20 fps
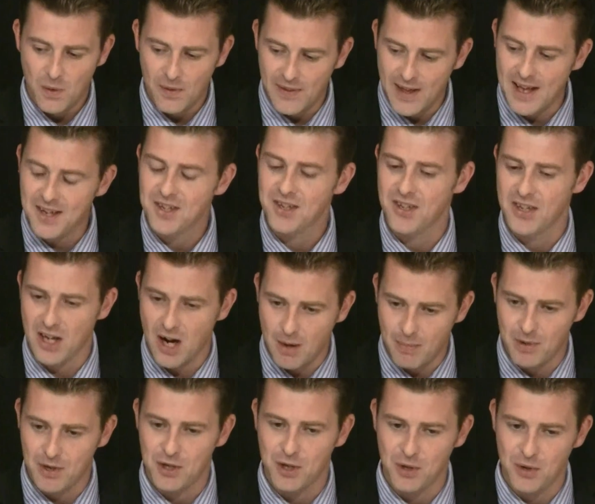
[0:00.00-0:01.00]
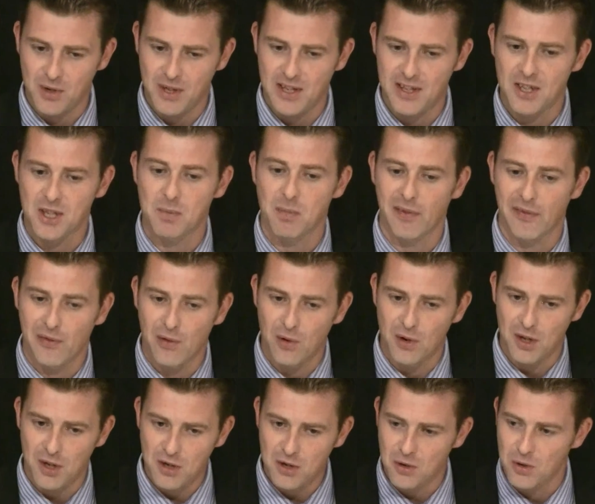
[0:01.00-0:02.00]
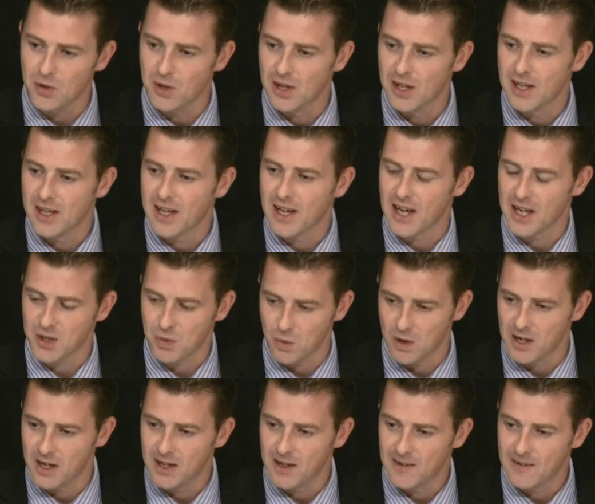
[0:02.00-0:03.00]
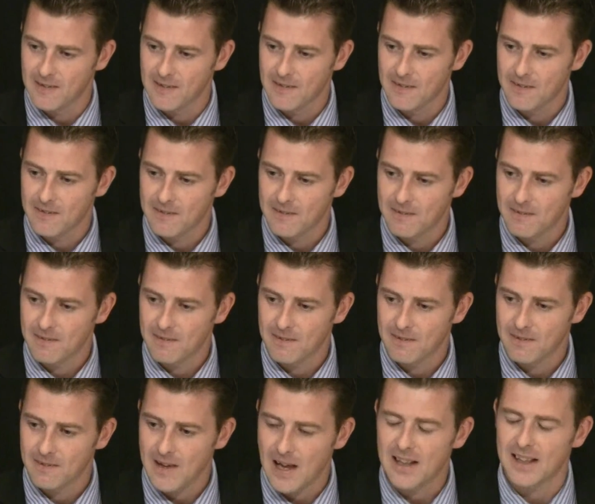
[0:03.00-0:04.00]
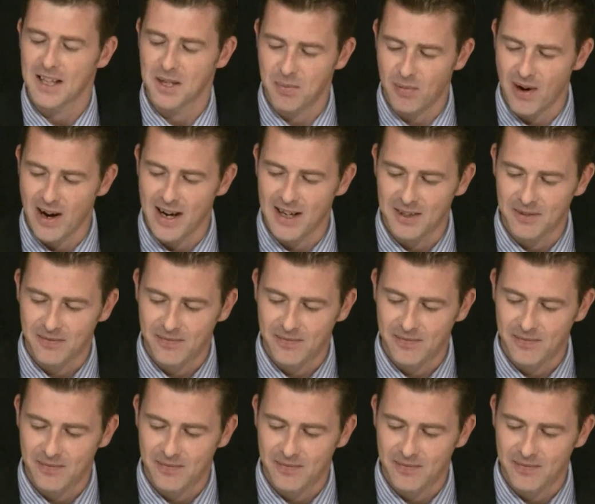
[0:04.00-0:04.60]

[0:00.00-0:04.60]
That's the opportunity that's before you as well. Let's pray.